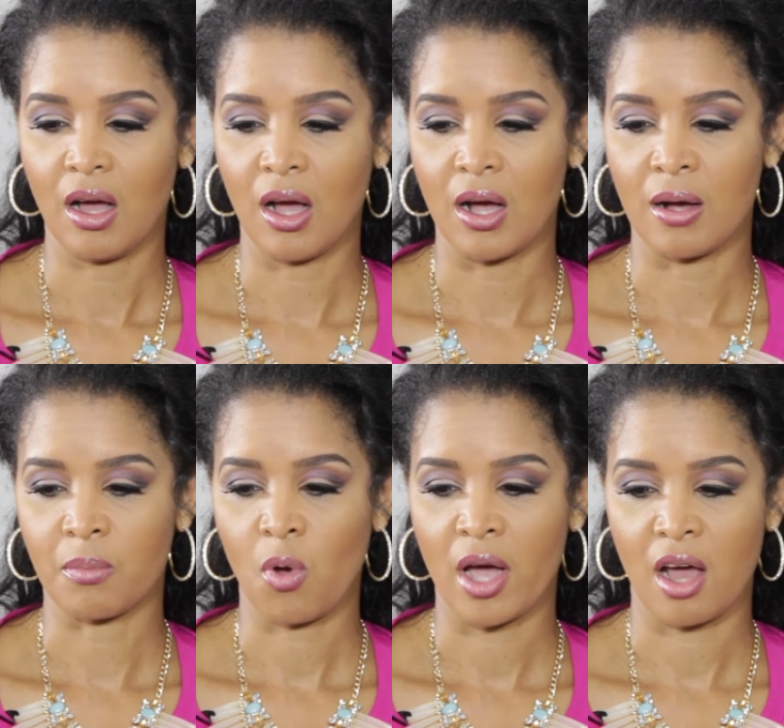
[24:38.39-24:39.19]

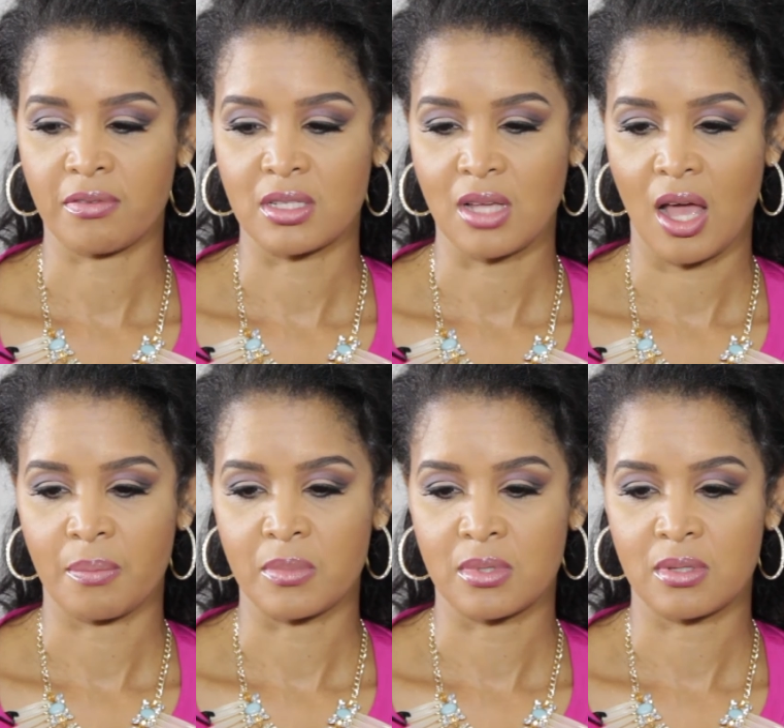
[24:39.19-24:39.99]
Quite
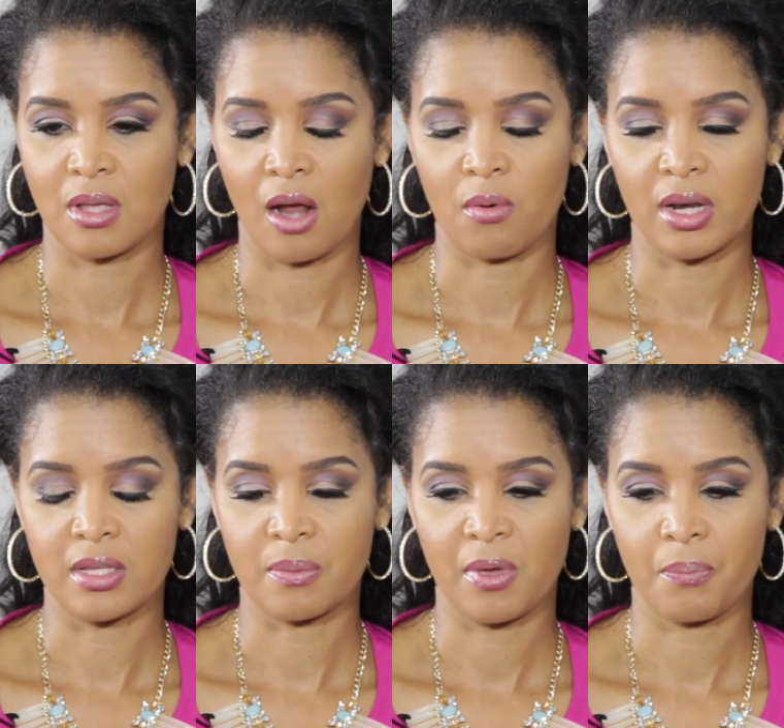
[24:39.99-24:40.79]
oftentimes I run
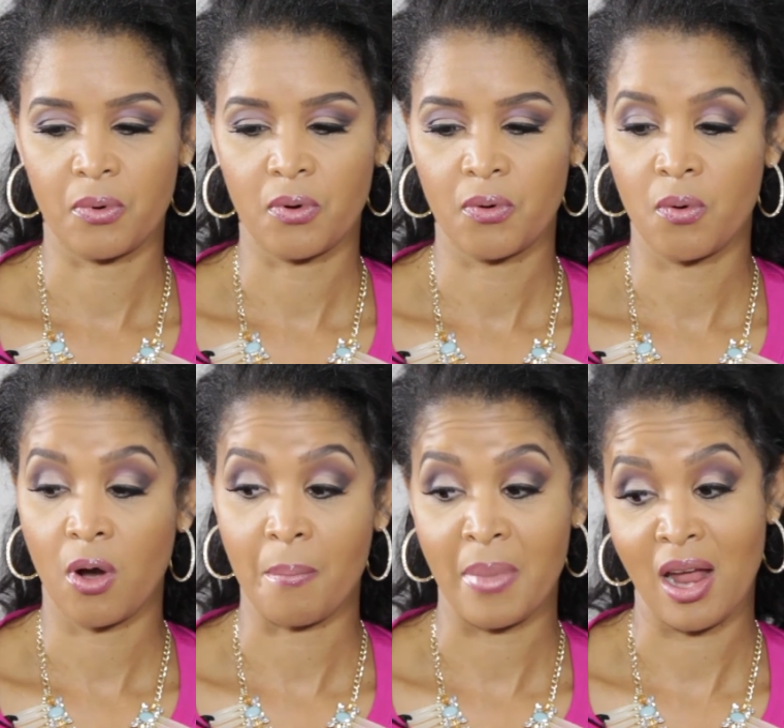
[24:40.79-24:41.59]
into people who
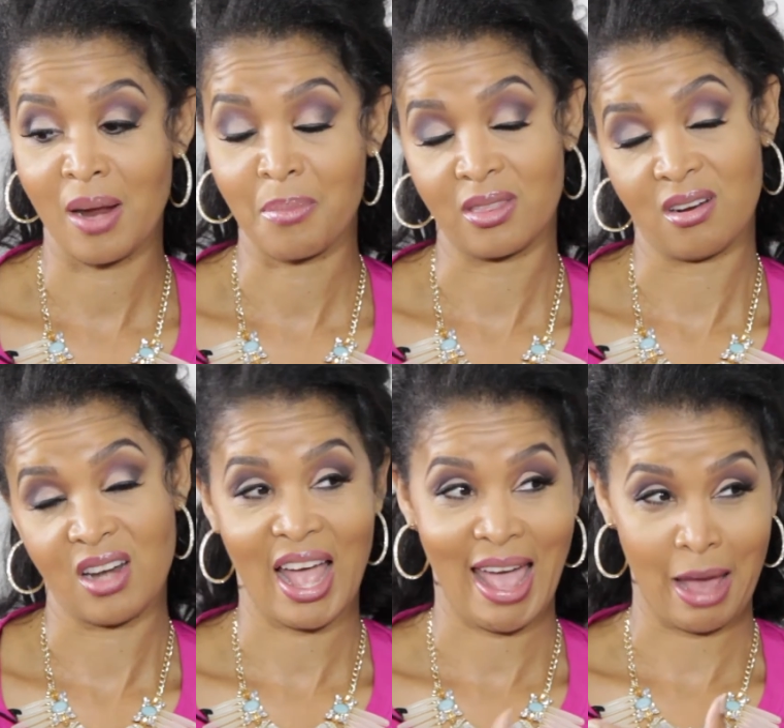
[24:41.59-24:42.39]
are married but they're
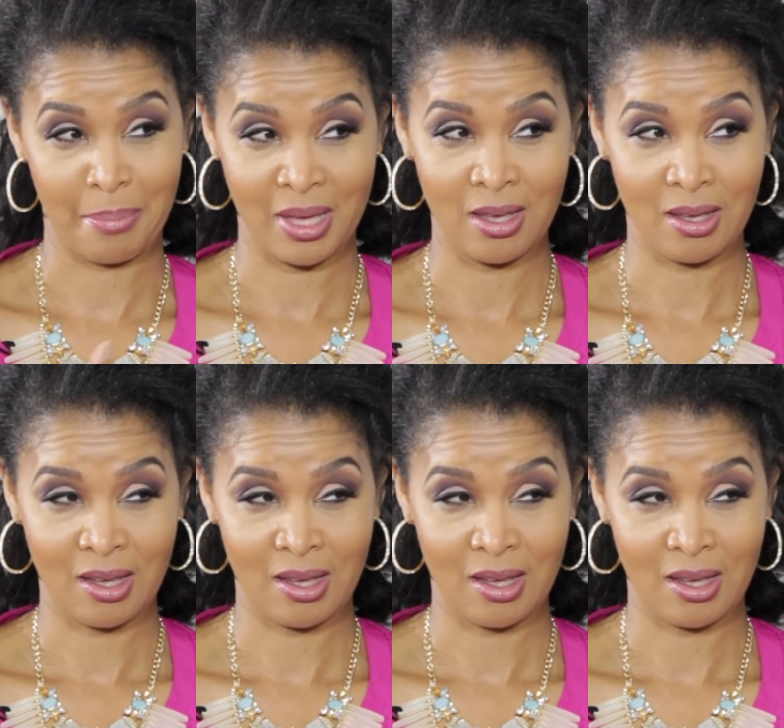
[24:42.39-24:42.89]
not happy.